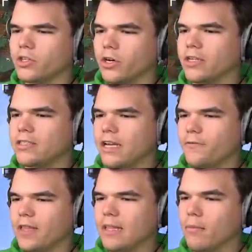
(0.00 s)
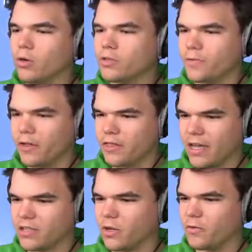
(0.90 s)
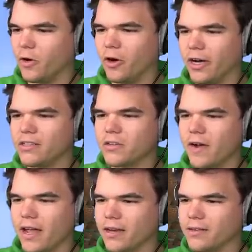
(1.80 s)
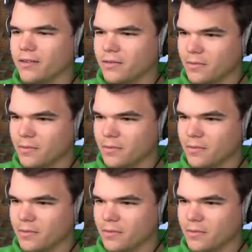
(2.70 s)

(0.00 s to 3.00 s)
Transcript: dirt Get is definitely here, the most fun thing so thing. far. It's great. This is